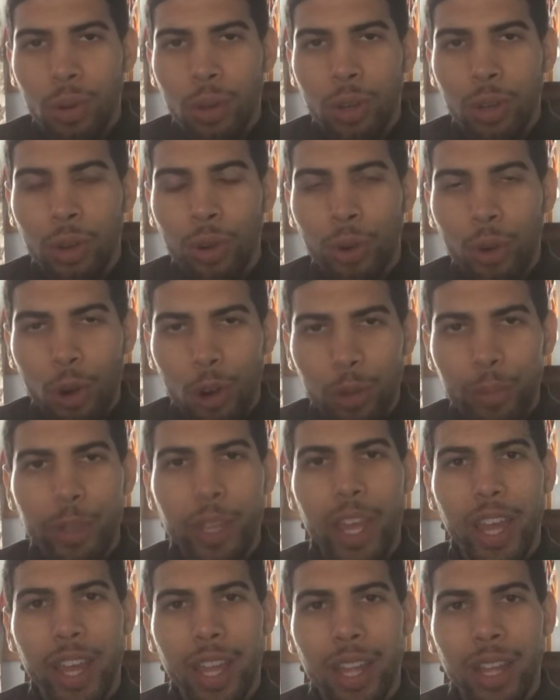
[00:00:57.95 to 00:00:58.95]

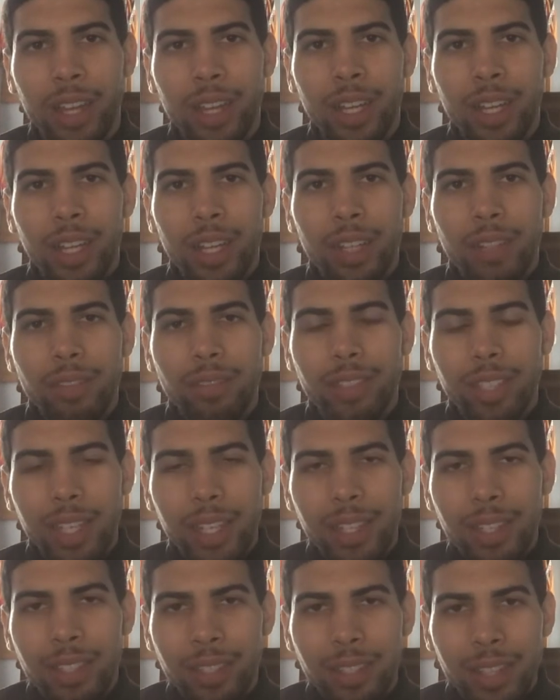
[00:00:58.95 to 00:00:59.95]
Cormier,
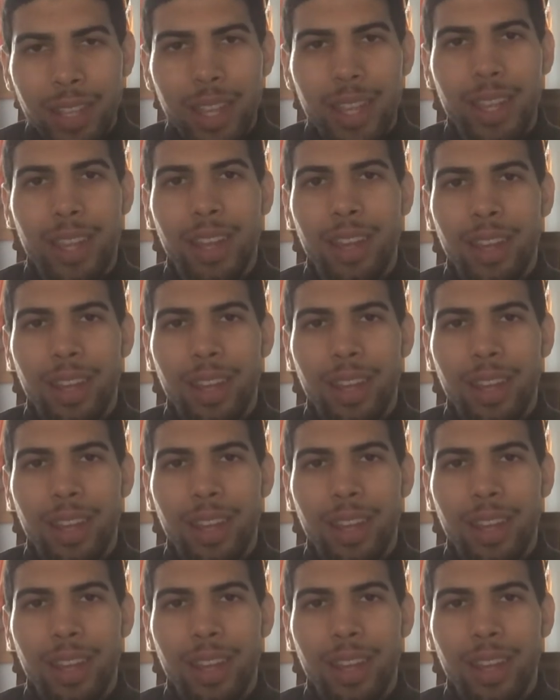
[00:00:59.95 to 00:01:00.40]
DC.